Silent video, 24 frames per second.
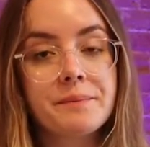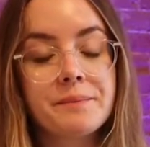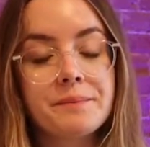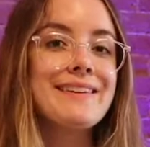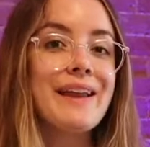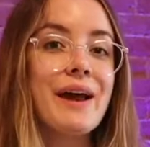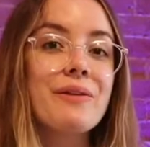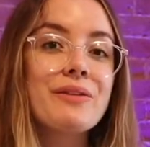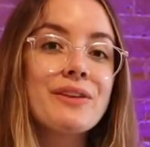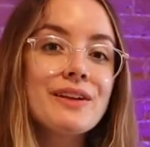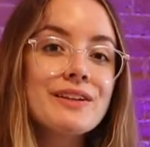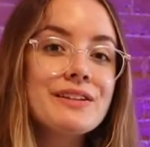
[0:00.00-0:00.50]

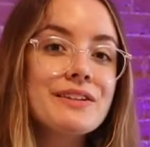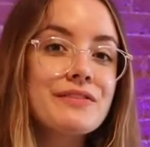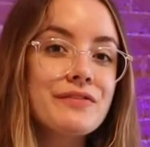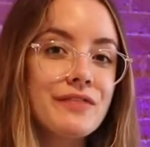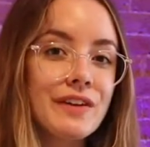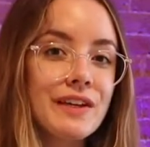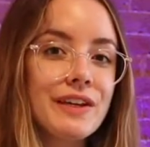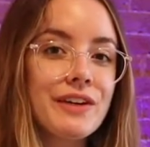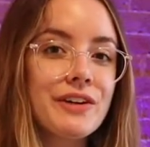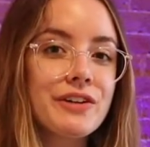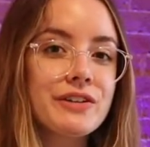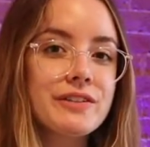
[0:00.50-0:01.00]
Now, this
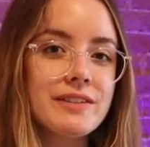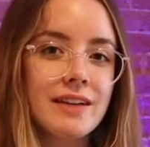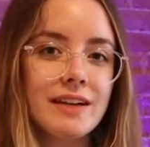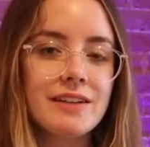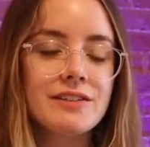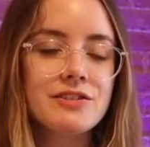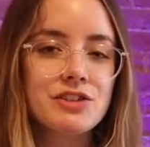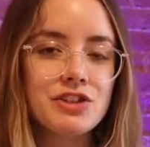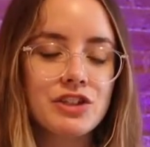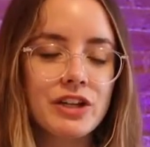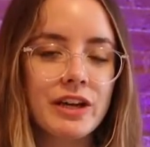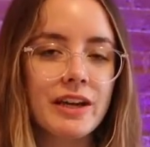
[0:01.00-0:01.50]
figure
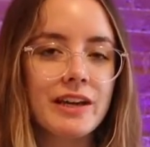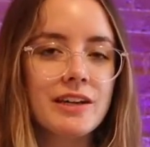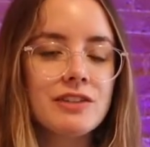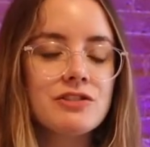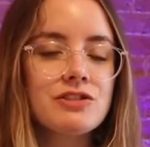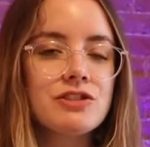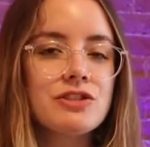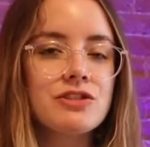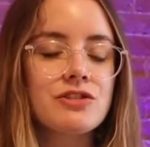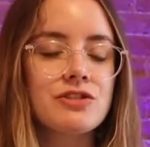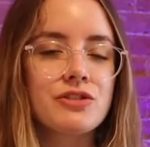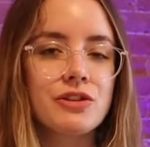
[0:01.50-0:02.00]
does
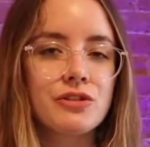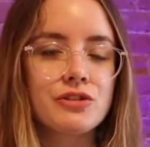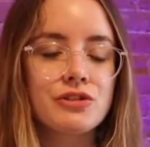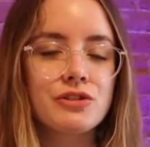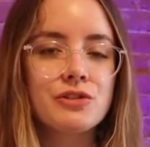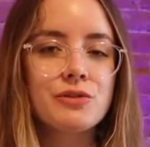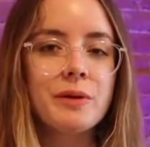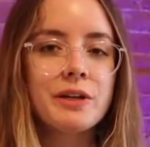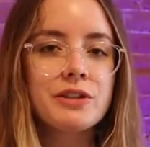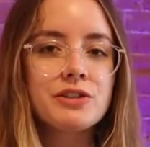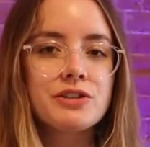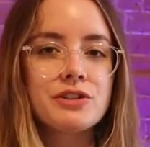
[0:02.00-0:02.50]
change, so do
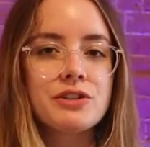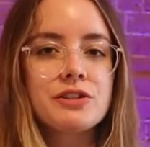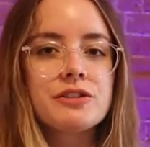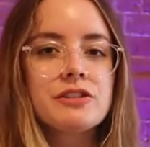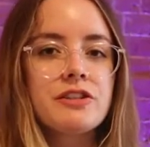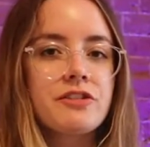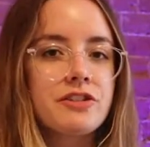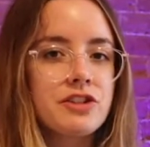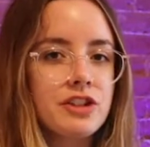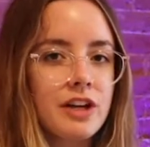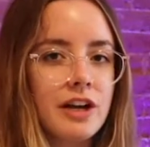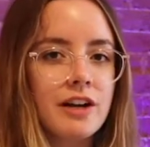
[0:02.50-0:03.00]
make sure
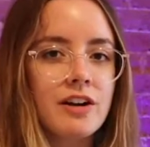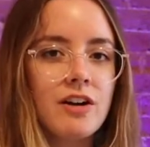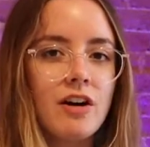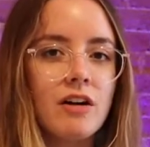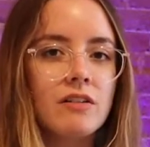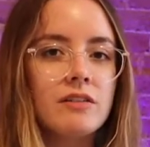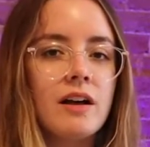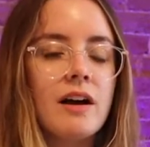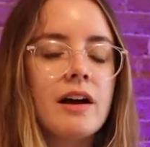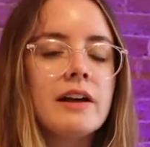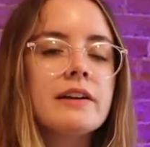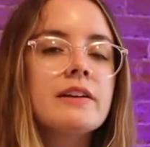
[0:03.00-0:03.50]
to check
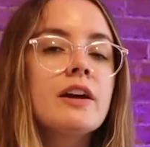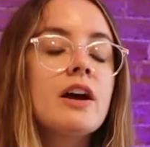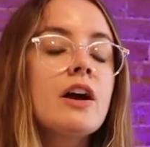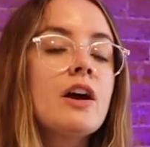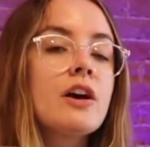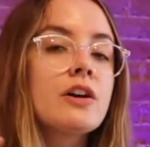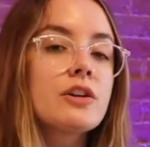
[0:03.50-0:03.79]
online.